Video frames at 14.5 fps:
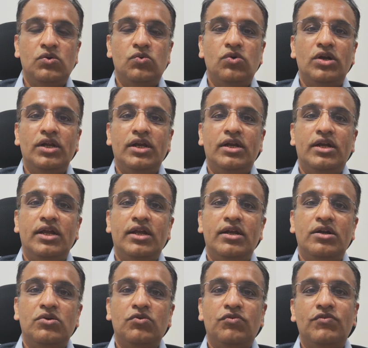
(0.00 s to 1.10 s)
only
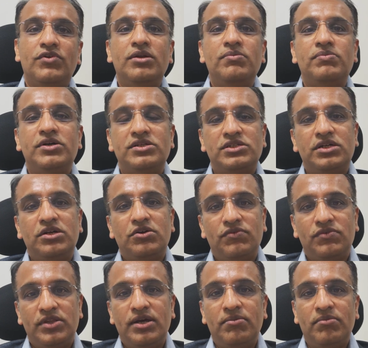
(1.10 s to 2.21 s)
10 to 15% of
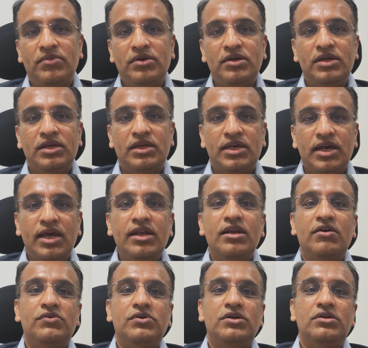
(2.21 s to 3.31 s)
them can
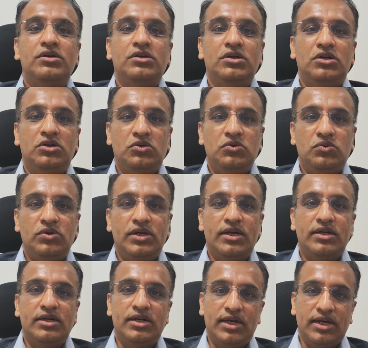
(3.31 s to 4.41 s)
afford to
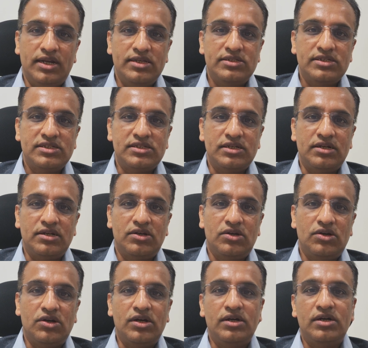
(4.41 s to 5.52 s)
get a dialysis done
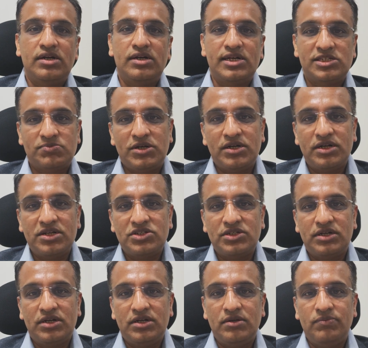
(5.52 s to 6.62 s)
or a transplantation
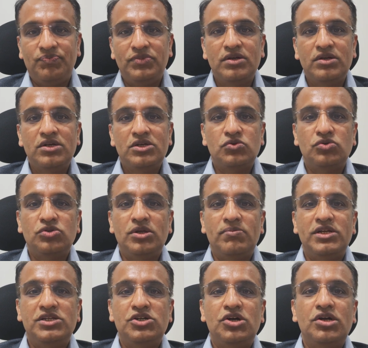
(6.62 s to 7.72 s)
done. So the
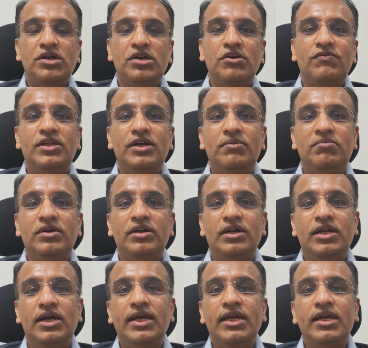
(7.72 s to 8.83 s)
majority of them
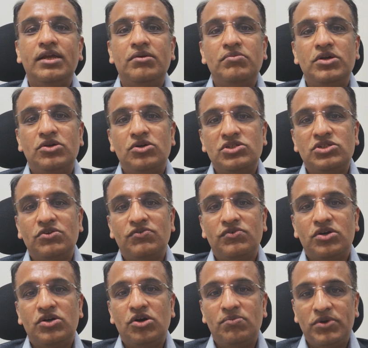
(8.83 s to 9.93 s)
die because of
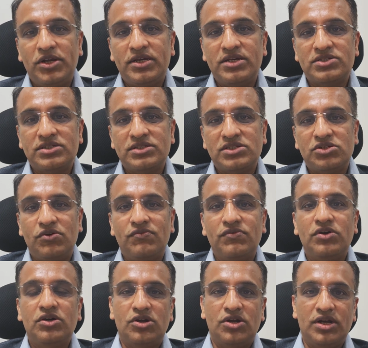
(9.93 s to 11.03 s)
complications of
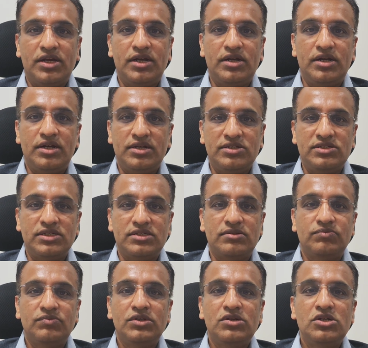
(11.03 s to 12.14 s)
chronic kidney disease.
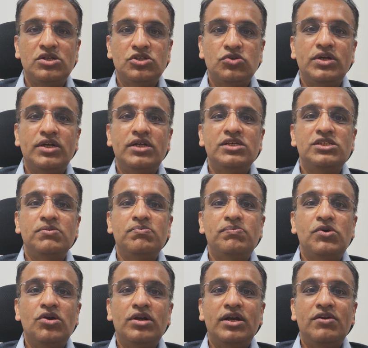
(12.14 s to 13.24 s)
So it is
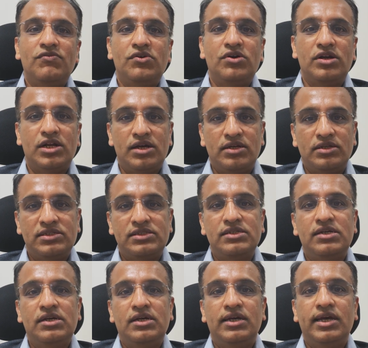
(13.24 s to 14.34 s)
important for us
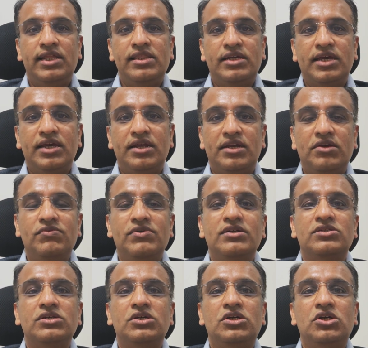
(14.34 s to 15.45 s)
healthcare
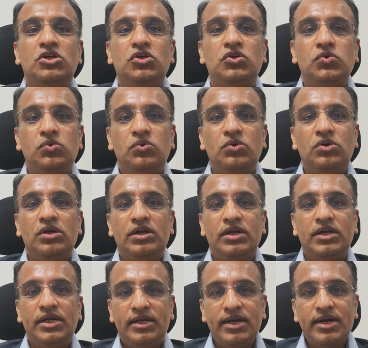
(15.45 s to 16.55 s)
givers to
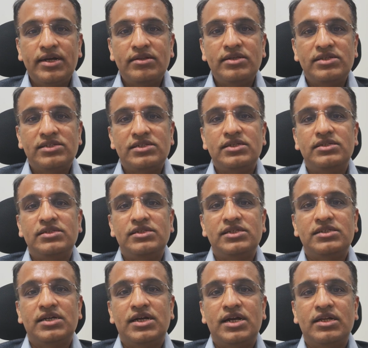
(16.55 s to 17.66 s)
detect this
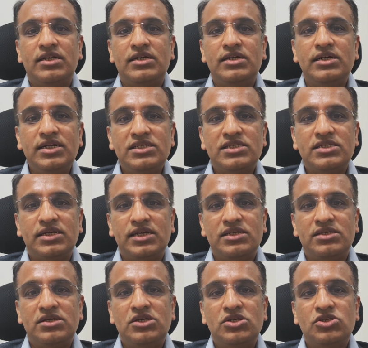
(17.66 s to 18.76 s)
disease at an early stage
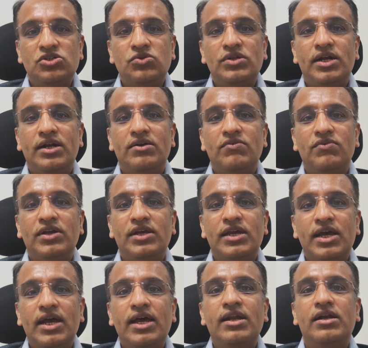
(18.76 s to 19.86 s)
so that we
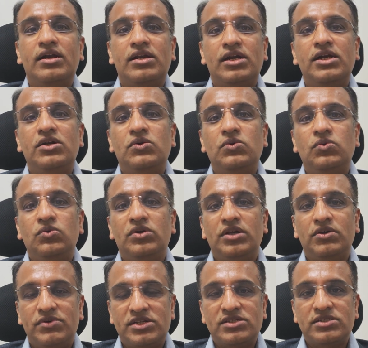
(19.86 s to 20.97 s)
can try to
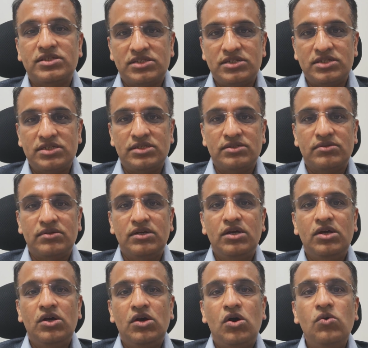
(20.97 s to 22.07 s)
reverse this disease.
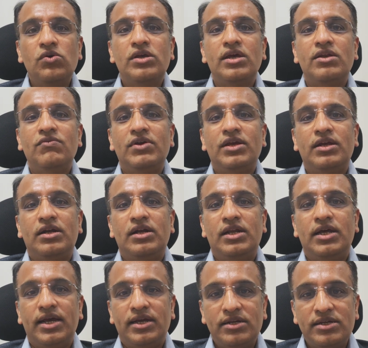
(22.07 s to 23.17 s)
How can we
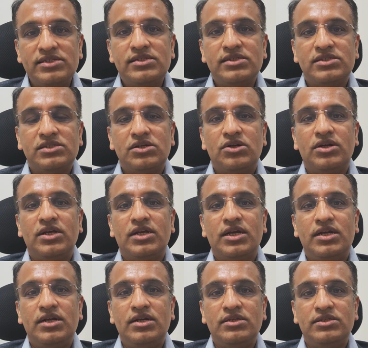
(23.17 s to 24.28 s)
diagnose this chronic
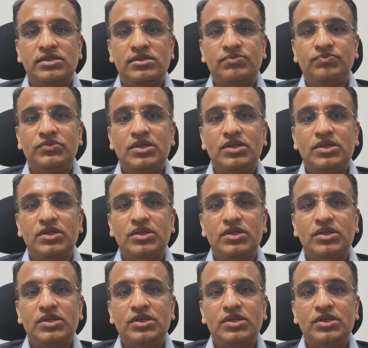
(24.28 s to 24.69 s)
kidney disease?